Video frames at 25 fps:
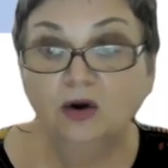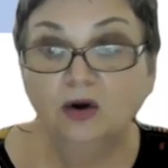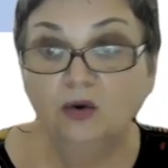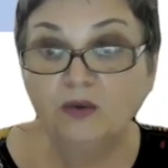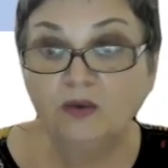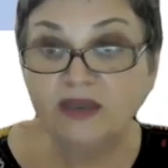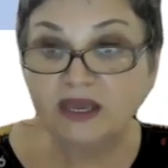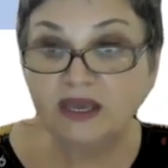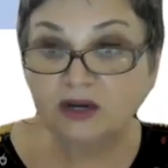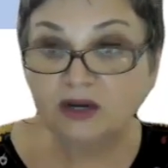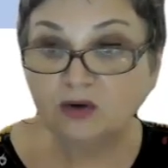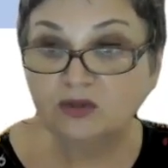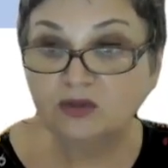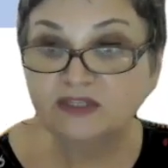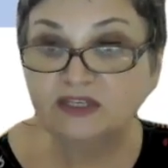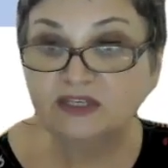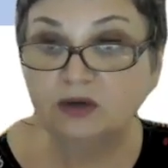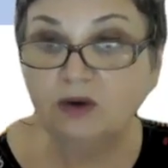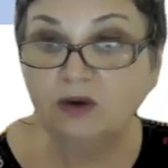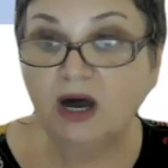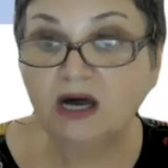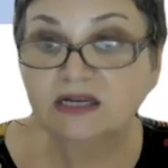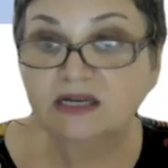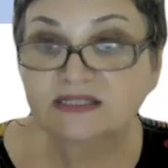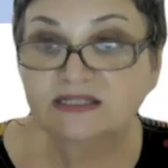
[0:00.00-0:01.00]
We can
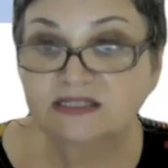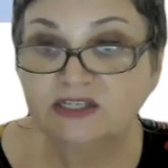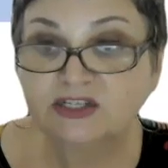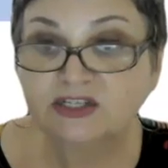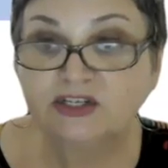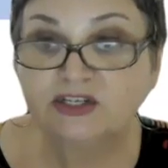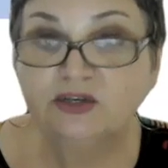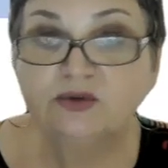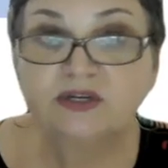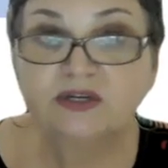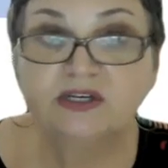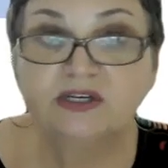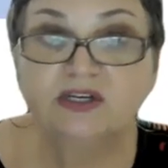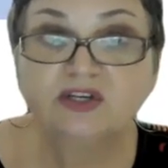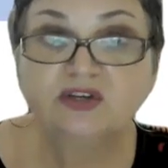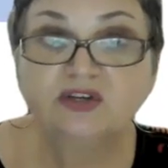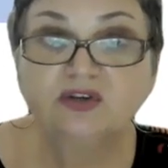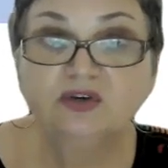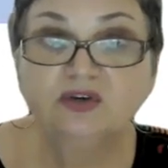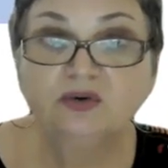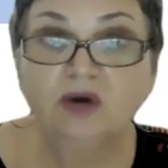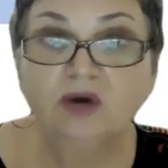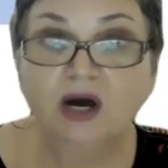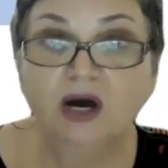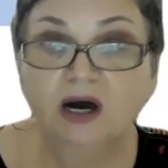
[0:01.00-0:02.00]
also ask the student
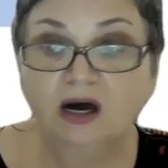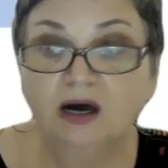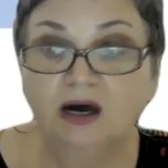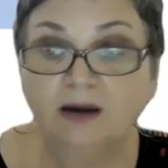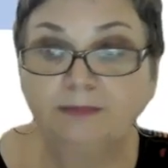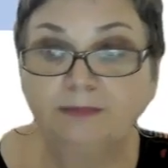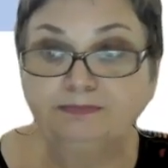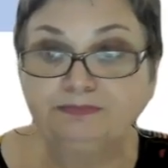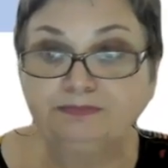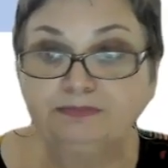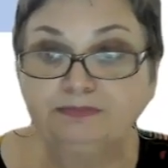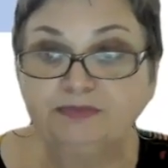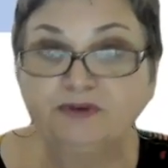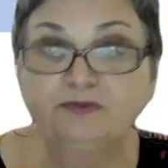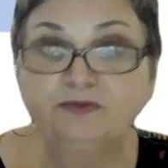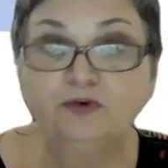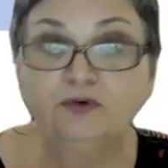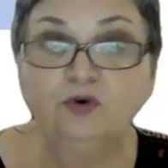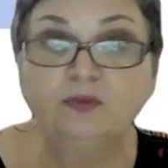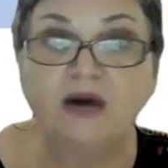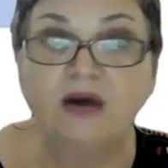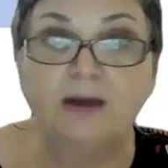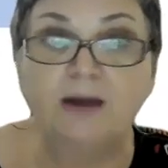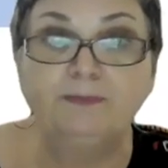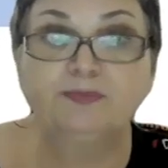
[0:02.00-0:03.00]
to
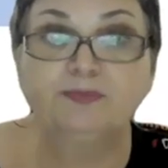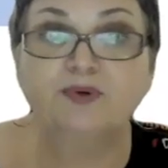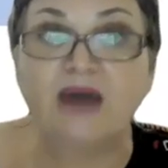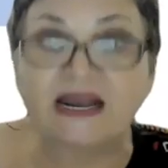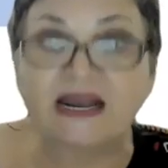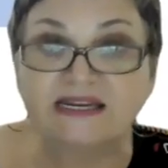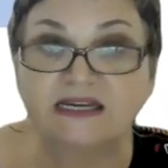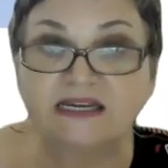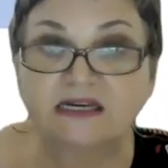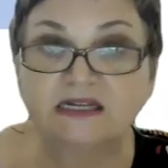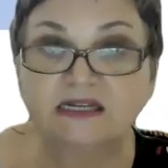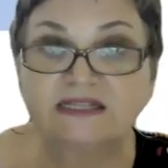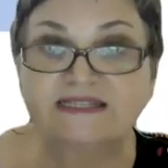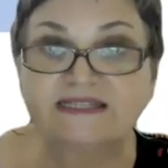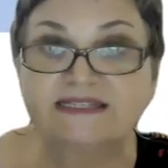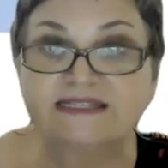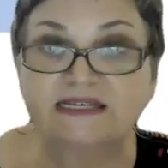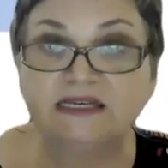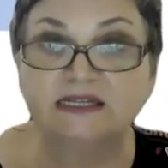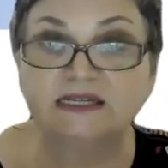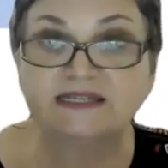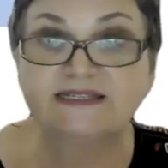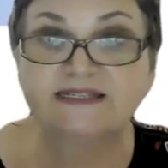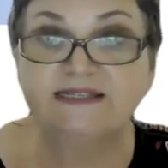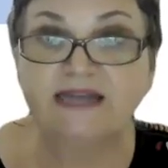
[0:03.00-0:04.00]
perform a practical
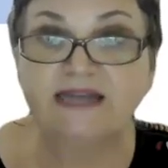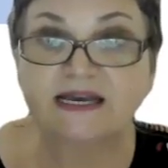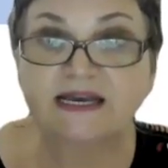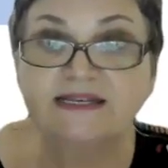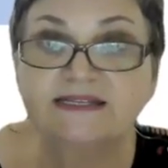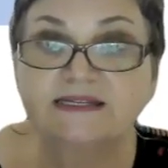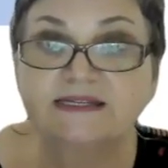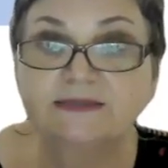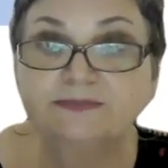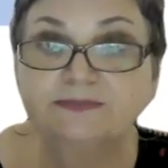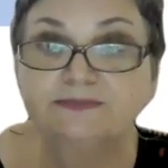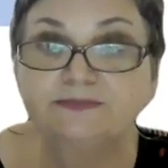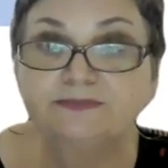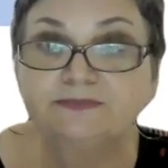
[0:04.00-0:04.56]
skills test.